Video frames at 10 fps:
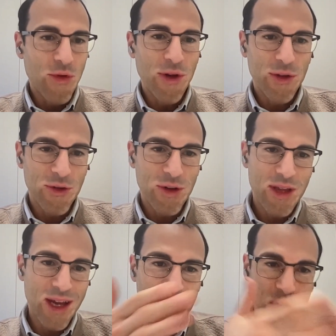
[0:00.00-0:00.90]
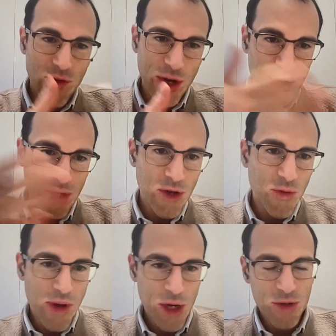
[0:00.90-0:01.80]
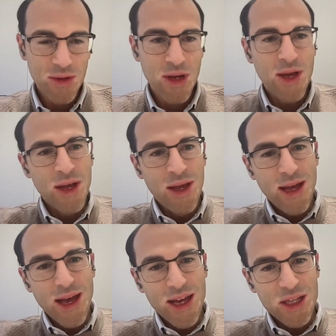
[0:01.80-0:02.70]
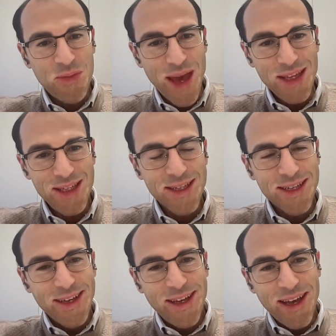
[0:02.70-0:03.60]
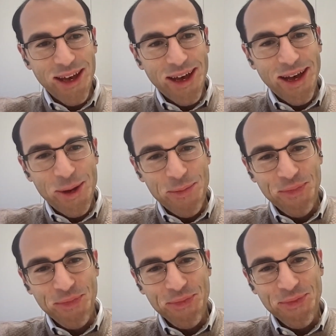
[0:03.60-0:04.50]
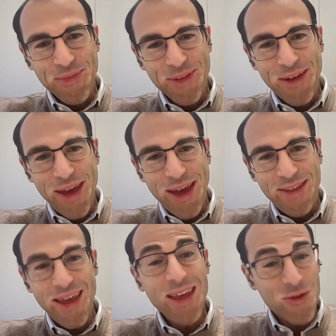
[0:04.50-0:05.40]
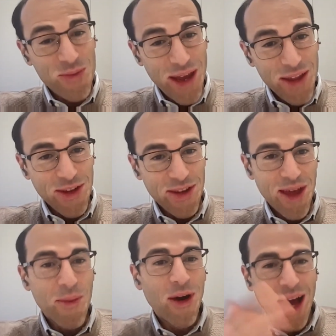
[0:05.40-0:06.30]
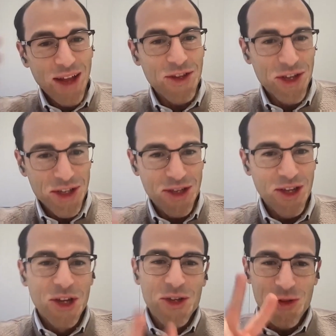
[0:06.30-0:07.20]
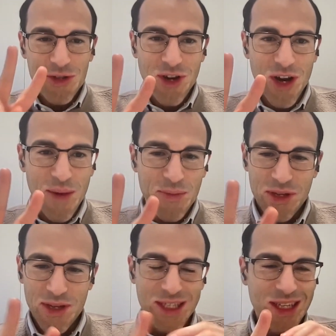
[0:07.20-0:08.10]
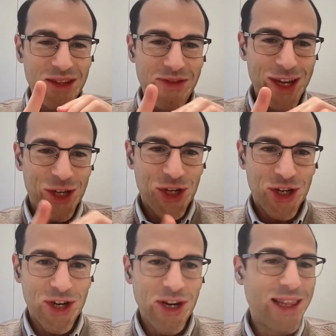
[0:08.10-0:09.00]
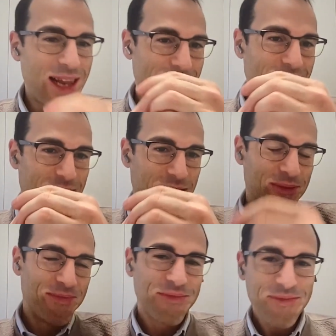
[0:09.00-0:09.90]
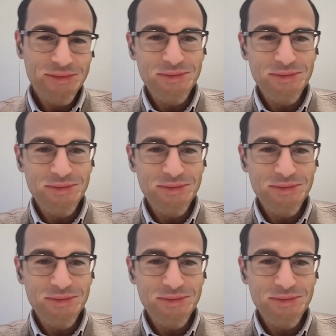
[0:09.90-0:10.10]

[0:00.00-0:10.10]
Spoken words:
an operator in the acceleration and incubation space. And they incubated, among others, 2 startups, Seed Venture and Lendit.